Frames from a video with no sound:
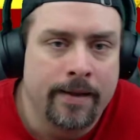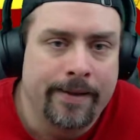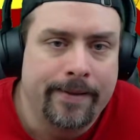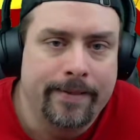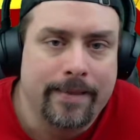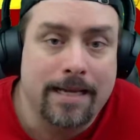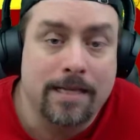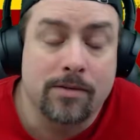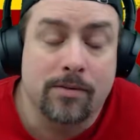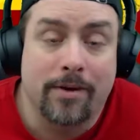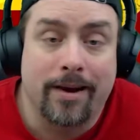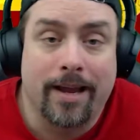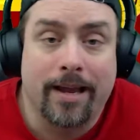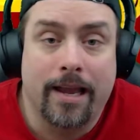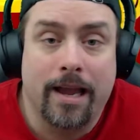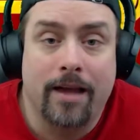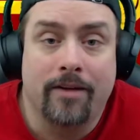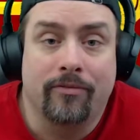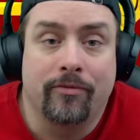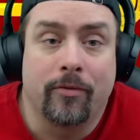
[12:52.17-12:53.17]
That's what I
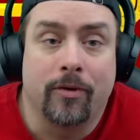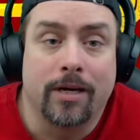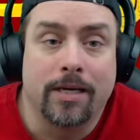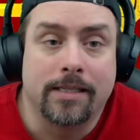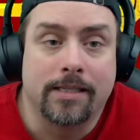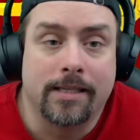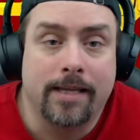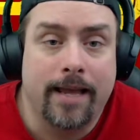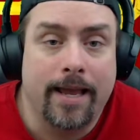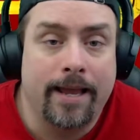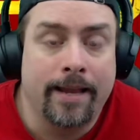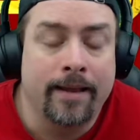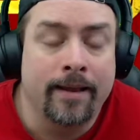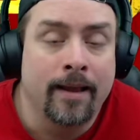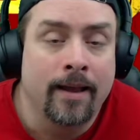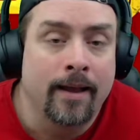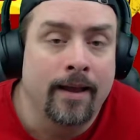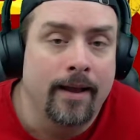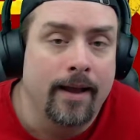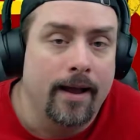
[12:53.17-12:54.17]
got for you today.
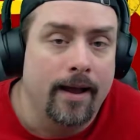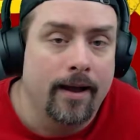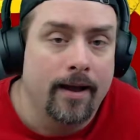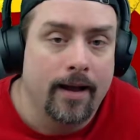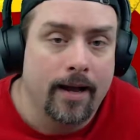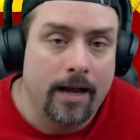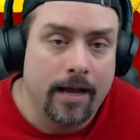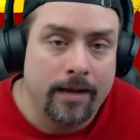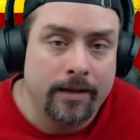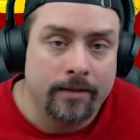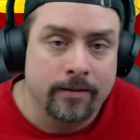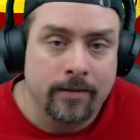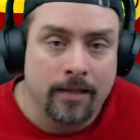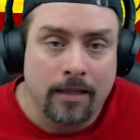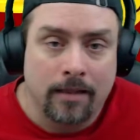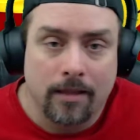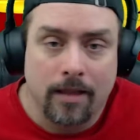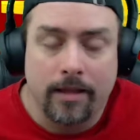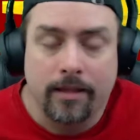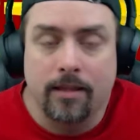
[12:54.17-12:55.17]

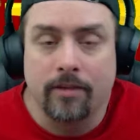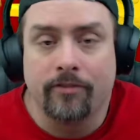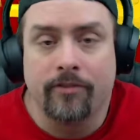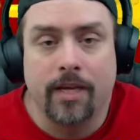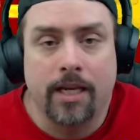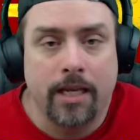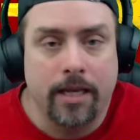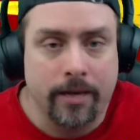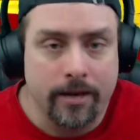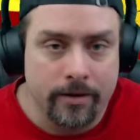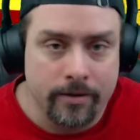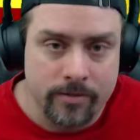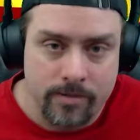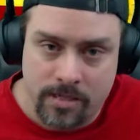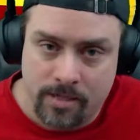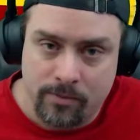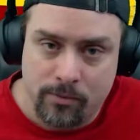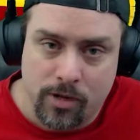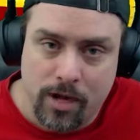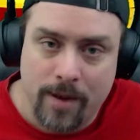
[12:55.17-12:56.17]
Like the video,
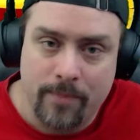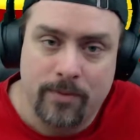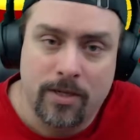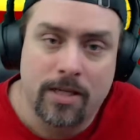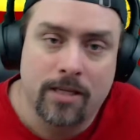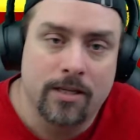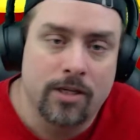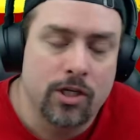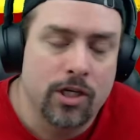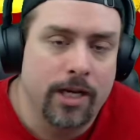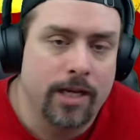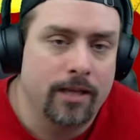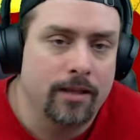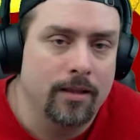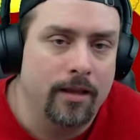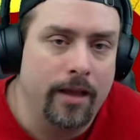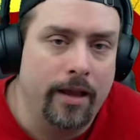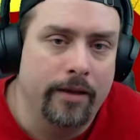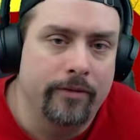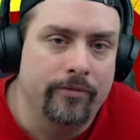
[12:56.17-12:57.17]
subscribe to the channel
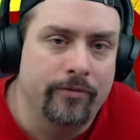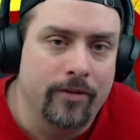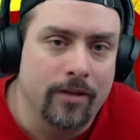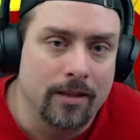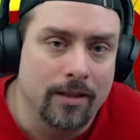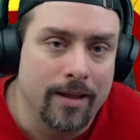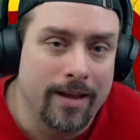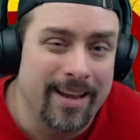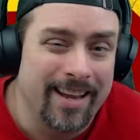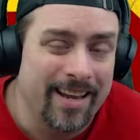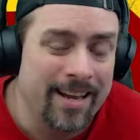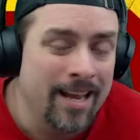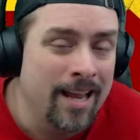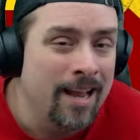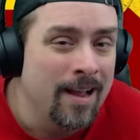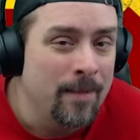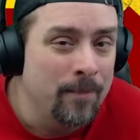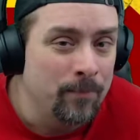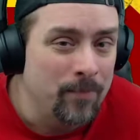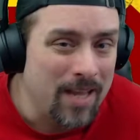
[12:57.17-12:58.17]
if you like.
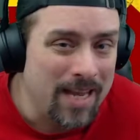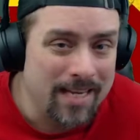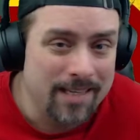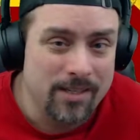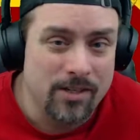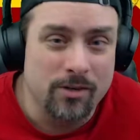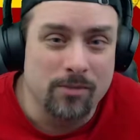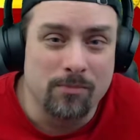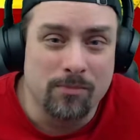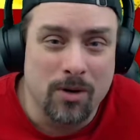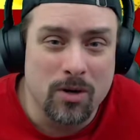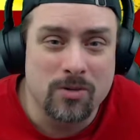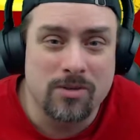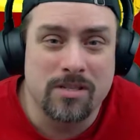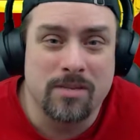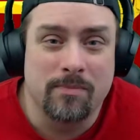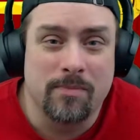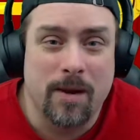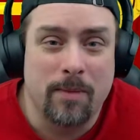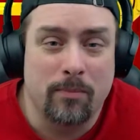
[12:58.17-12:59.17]
I do most
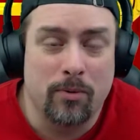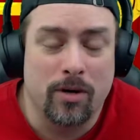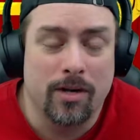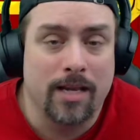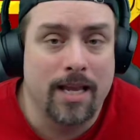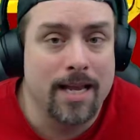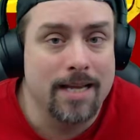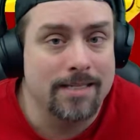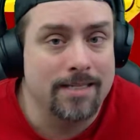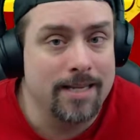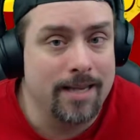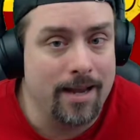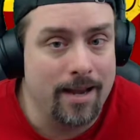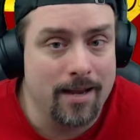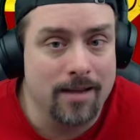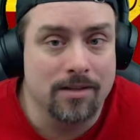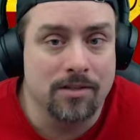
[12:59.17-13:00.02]
of my broadcasting on